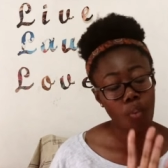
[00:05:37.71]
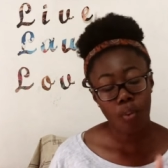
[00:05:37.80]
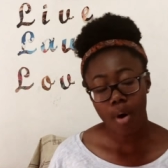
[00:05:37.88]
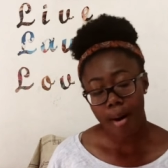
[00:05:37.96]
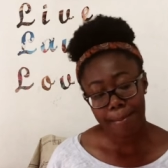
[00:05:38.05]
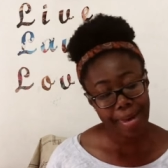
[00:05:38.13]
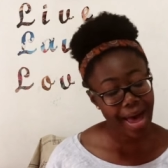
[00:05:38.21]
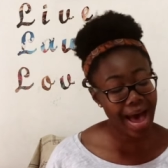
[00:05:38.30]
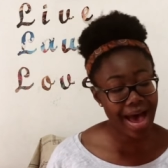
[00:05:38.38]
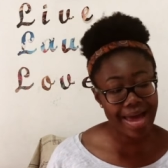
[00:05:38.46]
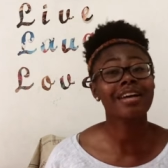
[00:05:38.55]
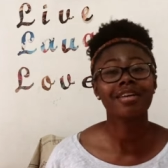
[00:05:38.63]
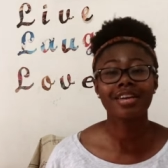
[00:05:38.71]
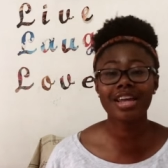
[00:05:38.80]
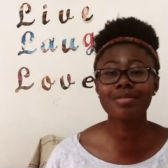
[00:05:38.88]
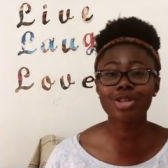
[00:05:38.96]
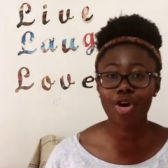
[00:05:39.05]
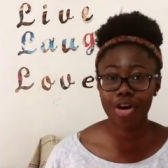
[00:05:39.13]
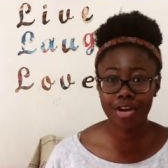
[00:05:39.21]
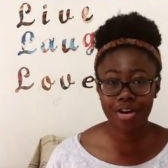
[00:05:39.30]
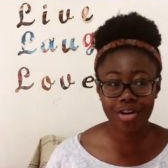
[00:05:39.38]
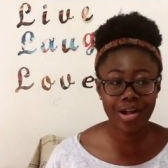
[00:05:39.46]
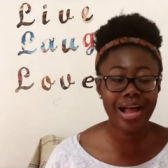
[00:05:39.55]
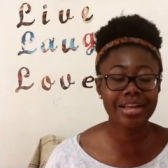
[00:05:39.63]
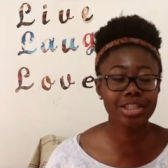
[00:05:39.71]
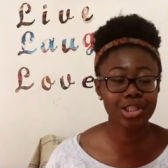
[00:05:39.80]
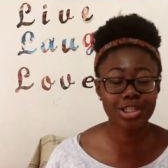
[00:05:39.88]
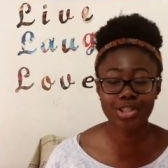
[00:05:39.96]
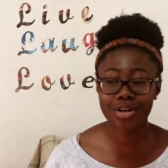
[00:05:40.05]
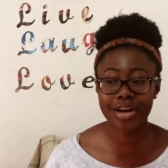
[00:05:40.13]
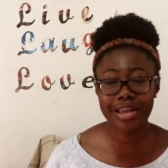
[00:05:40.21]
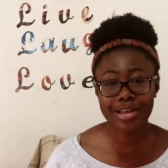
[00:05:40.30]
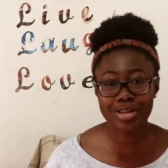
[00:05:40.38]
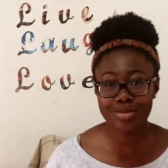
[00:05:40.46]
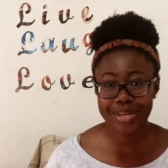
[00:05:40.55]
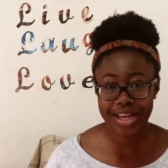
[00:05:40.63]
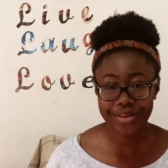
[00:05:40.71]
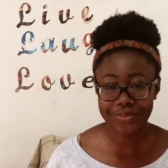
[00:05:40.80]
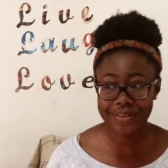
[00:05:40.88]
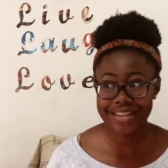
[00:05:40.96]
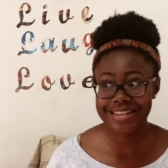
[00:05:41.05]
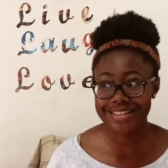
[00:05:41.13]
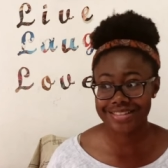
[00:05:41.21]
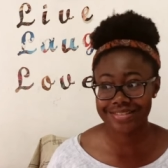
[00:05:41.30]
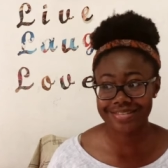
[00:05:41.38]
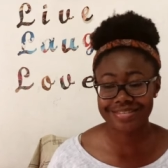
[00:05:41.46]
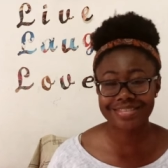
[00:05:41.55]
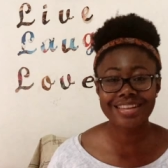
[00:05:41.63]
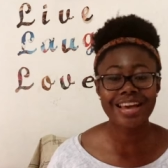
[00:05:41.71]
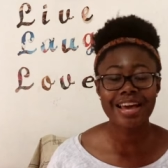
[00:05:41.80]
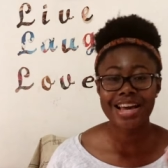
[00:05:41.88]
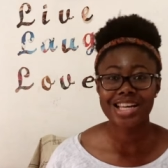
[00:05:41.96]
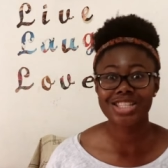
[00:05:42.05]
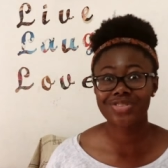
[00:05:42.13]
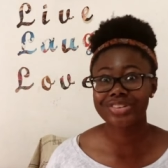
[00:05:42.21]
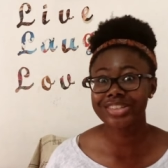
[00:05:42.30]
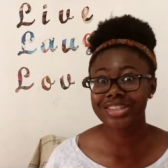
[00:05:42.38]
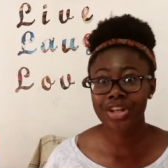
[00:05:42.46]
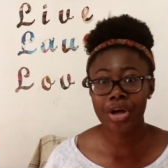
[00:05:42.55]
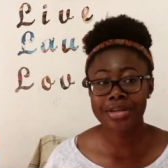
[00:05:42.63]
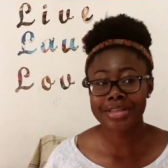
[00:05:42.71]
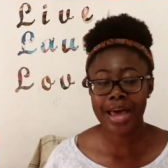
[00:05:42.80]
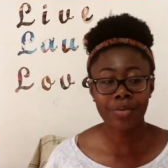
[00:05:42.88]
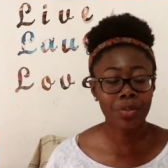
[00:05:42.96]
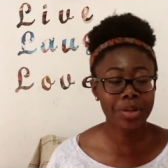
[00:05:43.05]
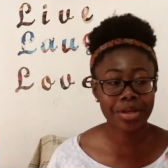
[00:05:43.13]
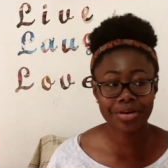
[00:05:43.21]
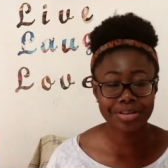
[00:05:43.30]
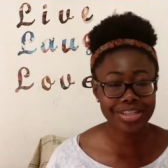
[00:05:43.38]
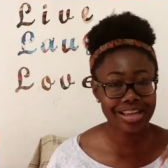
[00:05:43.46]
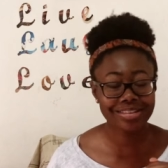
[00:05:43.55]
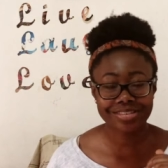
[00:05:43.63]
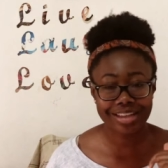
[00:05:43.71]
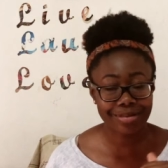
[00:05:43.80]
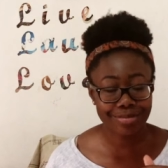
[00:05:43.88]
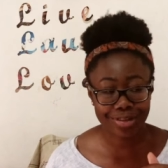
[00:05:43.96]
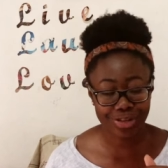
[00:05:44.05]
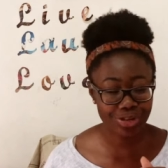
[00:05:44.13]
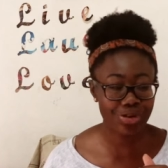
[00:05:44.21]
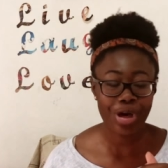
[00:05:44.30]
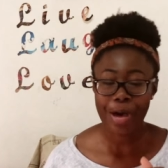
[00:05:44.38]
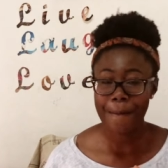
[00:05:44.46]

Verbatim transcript: Wattpad. Her name is Koyana and she's starting a YouTube channel really soon. So when she does, I will link her channel down below.